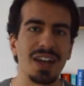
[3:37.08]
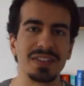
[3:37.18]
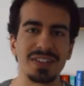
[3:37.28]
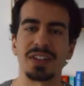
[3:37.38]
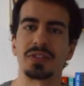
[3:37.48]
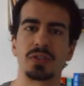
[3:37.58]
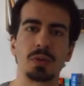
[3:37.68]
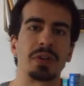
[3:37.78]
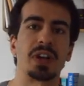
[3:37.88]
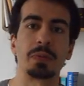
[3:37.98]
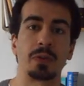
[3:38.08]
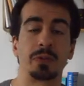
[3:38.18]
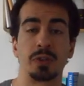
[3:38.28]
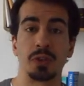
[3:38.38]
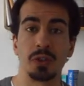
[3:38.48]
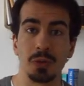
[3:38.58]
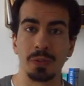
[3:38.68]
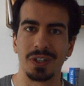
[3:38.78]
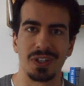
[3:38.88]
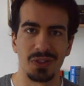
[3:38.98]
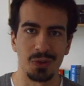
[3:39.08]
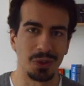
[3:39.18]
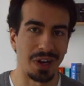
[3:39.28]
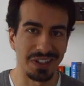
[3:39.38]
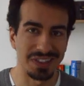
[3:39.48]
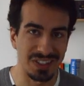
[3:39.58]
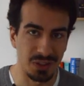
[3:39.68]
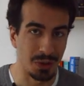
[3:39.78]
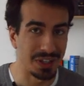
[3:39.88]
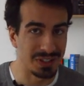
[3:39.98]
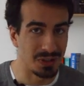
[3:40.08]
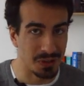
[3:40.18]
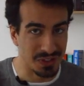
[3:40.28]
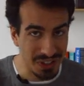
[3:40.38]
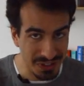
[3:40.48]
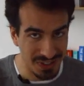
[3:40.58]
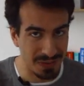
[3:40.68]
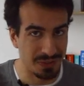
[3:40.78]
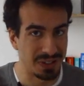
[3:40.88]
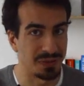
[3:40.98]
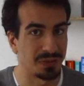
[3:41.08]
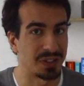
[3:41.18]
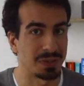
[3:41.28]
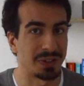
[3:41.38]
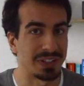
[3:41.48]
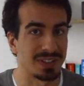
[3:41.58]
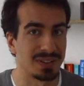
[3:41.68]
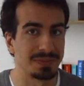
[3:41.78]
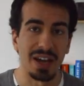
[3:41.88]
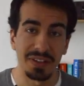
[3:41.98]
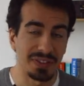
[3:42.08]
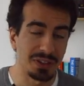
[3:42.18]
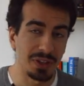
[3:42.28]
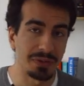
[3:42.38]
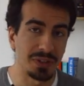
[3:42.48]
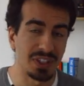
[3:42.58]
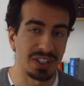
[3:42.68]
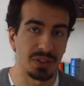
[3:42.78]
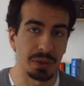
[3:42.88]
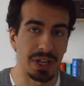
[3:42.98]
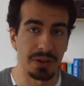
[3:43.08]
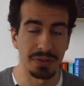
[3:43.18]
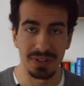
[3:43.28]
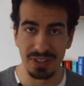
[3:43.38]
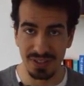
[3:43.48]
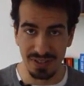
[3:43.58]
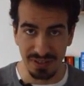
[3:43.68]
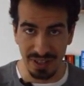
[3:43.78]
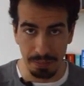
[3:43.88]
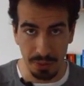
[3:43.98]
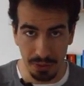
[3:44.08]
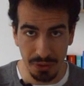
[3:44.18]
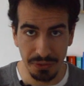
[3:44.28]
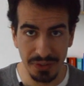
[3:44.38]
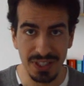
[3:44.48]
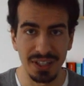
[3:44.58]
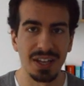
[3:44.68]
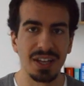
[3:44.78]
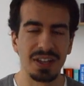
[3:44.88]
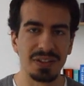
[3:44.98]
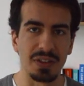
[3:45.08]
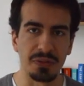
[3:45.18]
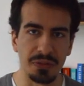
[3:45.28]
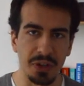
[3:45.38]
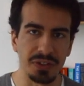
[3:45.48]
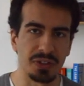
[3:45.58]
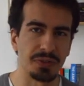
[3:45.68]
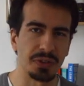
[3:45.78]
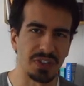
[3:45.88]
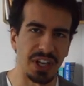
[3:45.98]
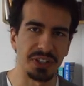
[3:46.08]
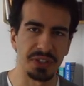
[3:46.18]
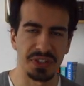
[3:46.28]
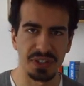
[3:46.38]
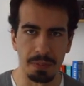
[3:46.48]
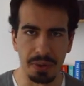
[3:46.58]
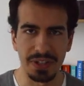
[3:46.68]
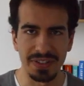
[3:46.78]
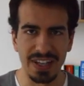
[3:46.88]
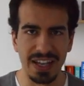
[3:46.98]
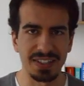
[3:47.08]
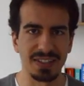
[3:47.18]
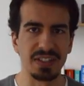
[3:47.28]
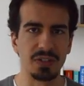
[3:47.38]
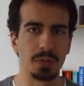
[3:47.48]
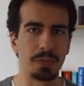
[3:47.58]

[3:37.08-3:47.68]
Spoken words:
And it's also super helpful to you because you are indeed trying to sell something in the first place. Other thing you have to take into account is the typography. The font of your titles and your body text need to